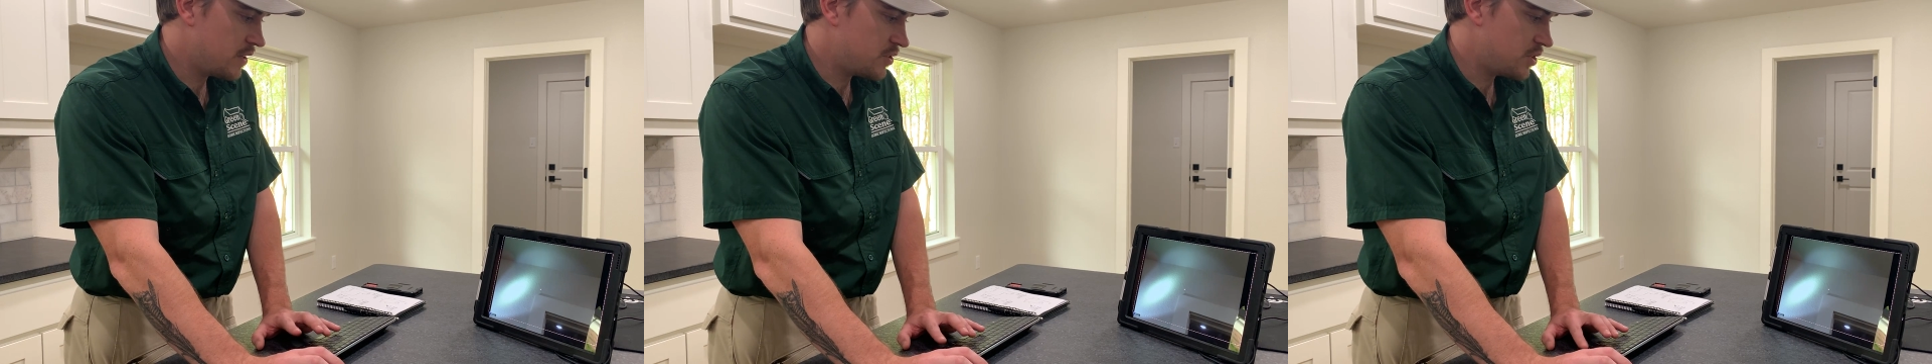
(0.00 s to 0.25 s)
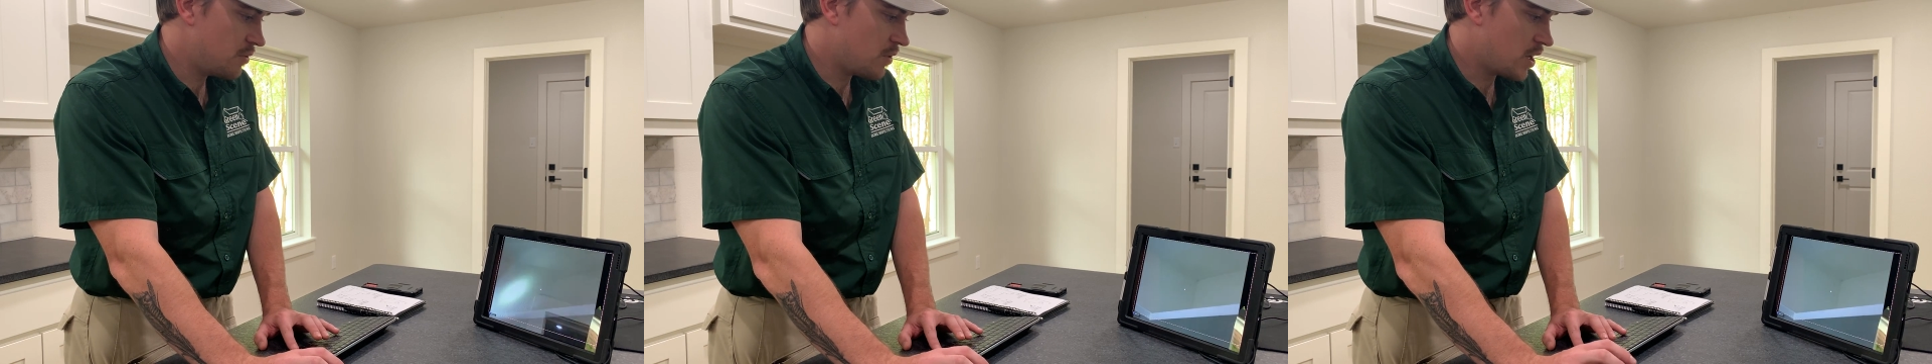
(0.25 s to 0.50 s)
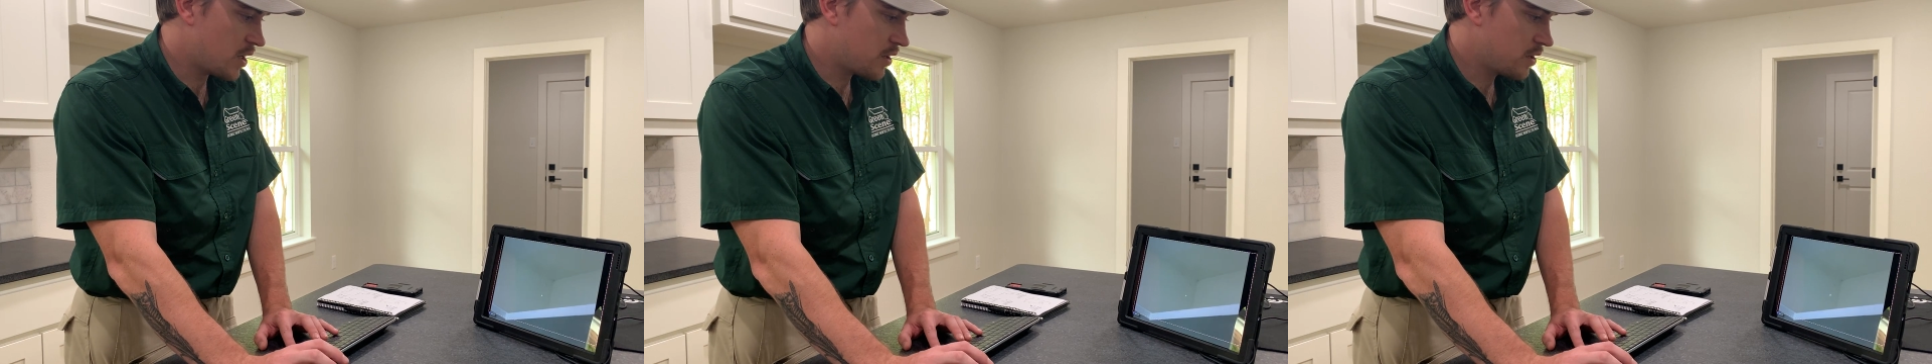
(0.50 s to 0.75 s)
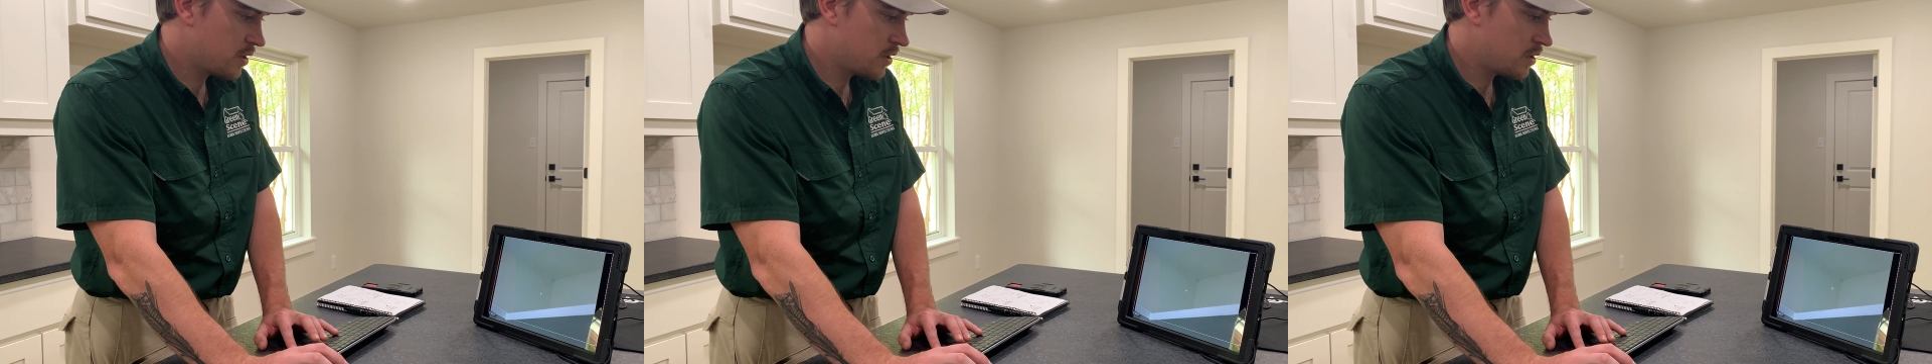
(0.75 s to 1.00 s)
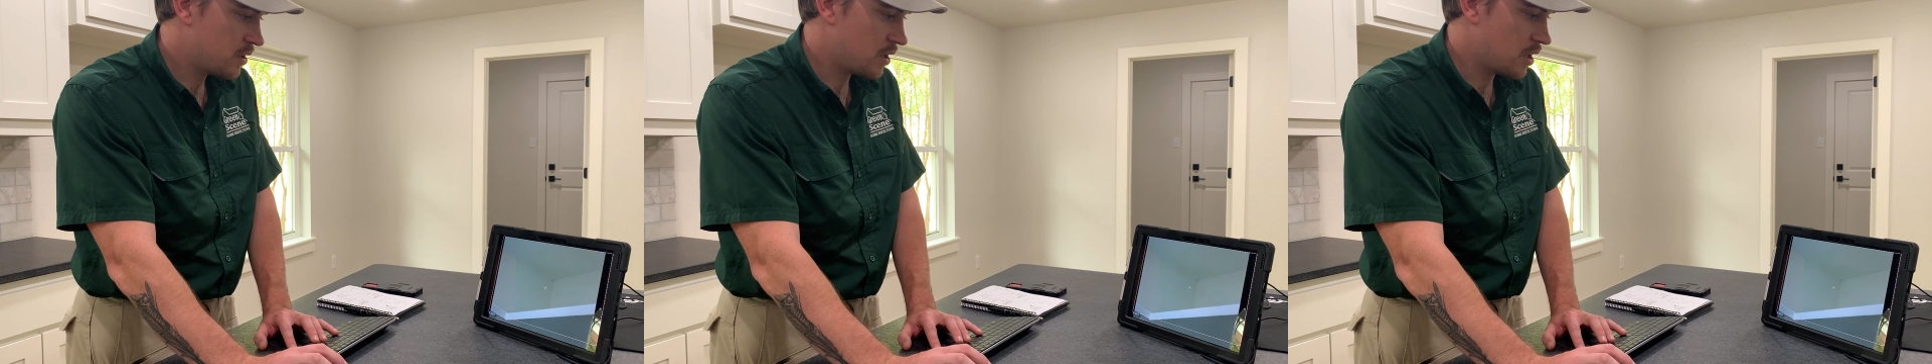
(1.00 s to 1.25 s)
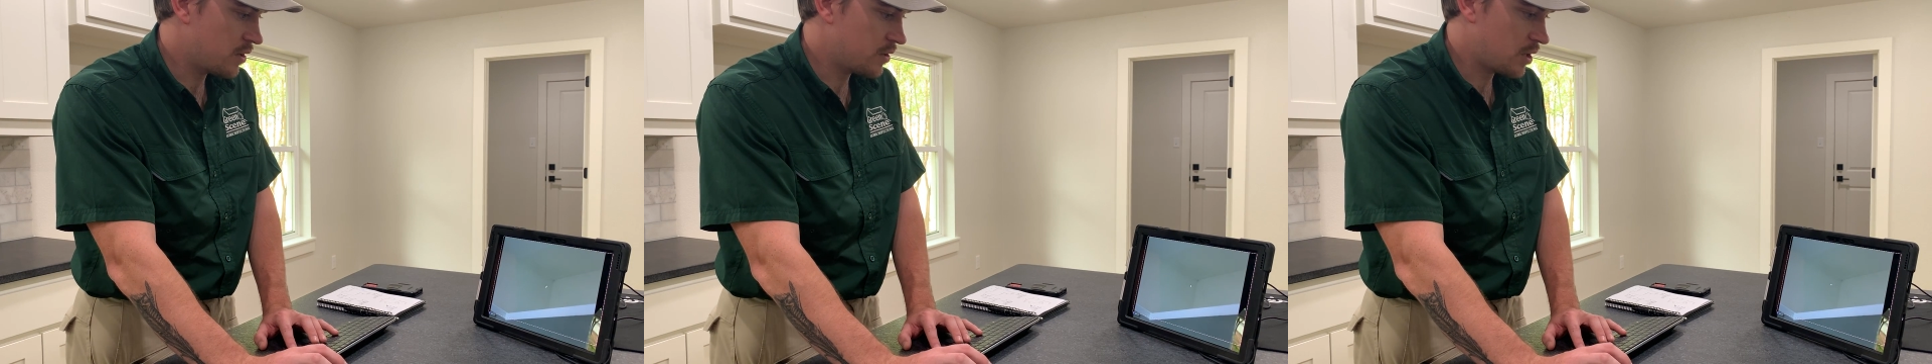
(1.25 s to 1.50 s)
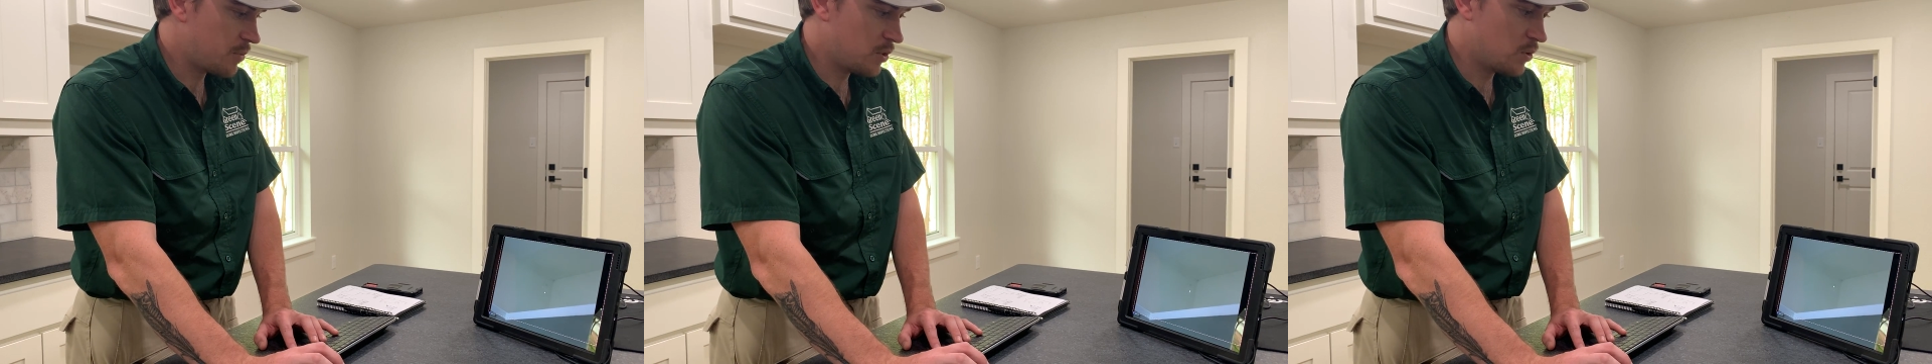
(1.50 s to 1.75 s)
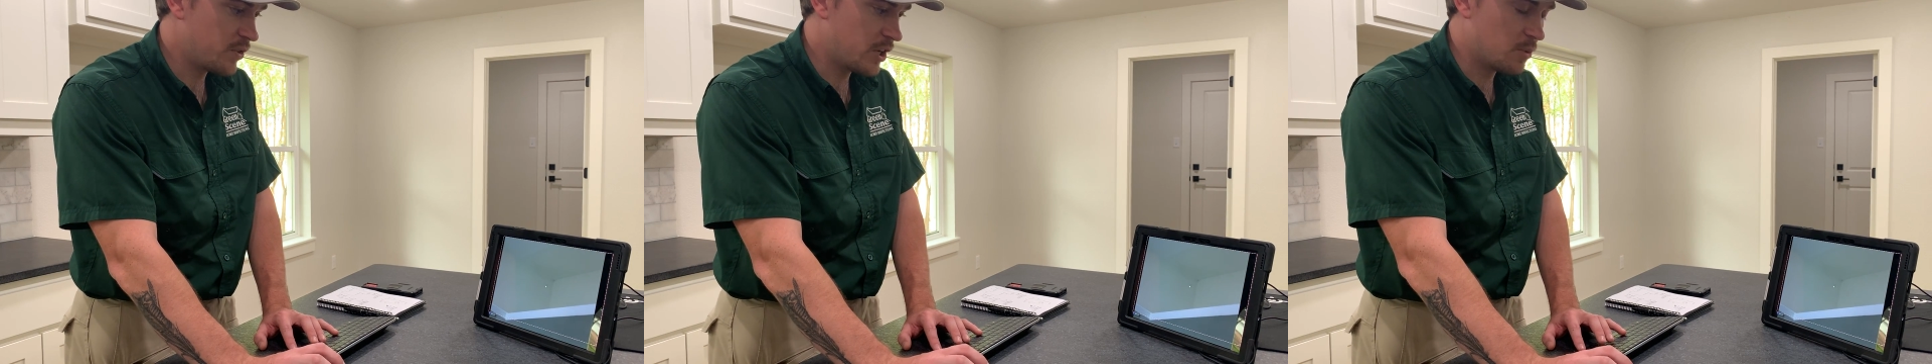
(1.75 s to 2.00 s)
sheetrock, a couple
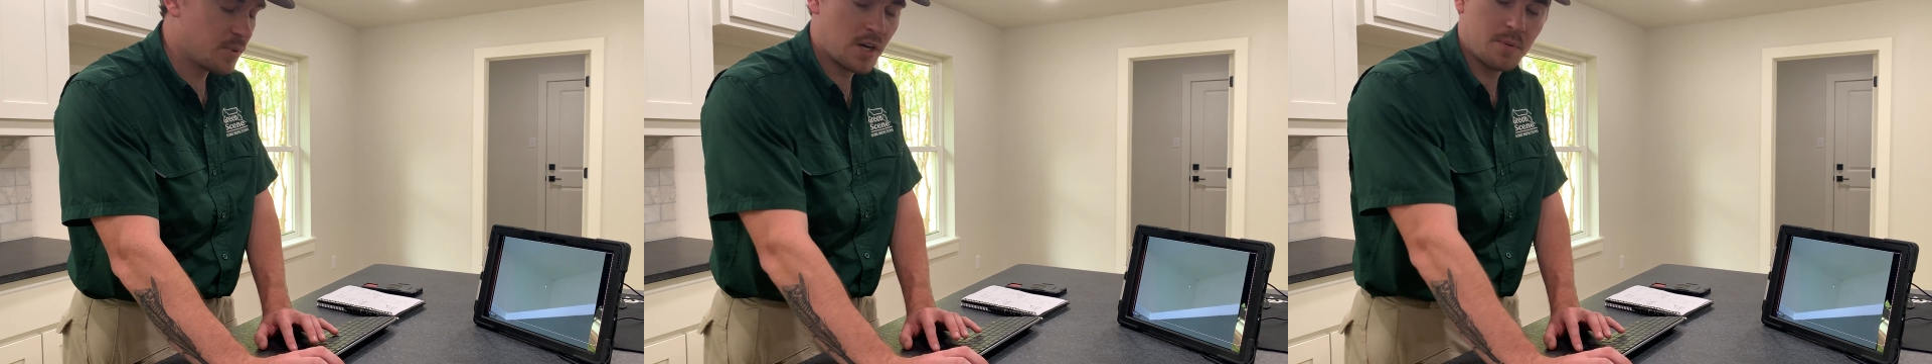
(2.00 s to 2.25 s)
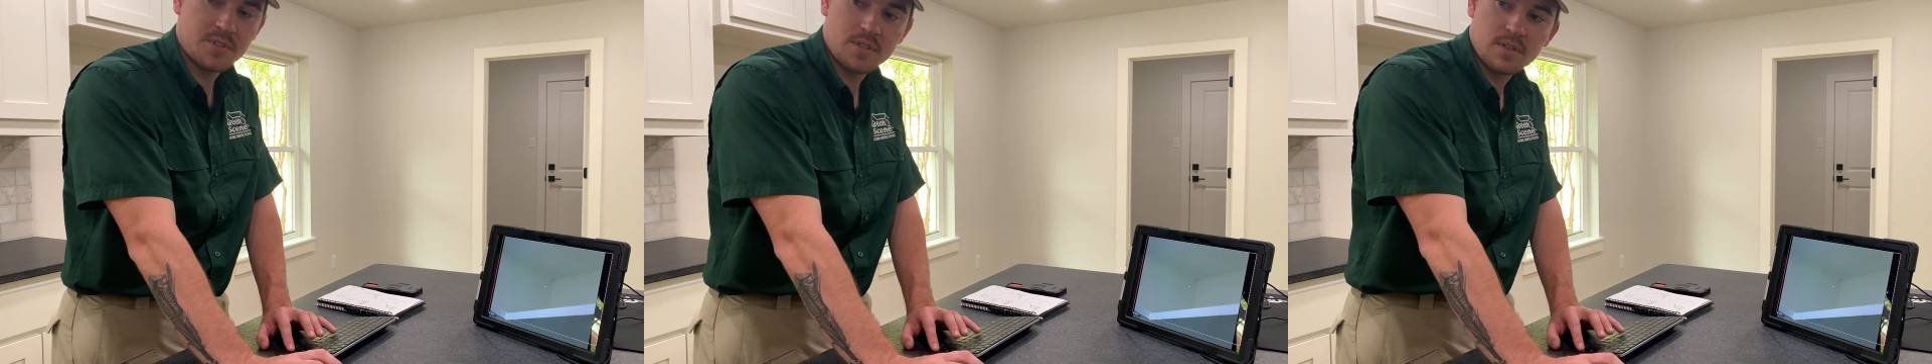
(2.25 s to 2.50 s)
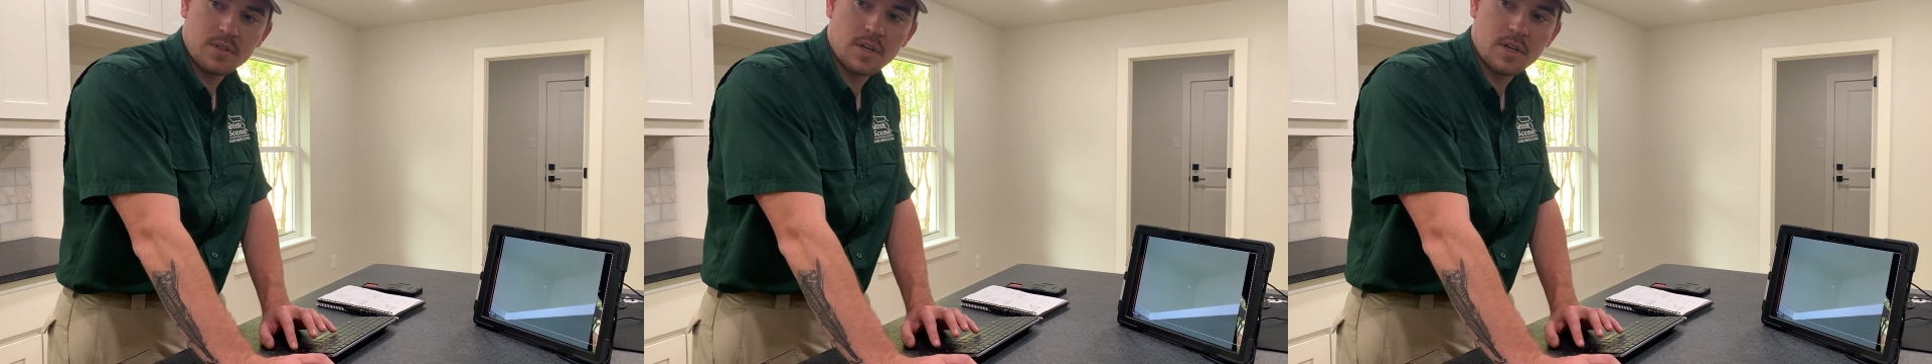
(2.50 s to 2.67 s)
little nail pops.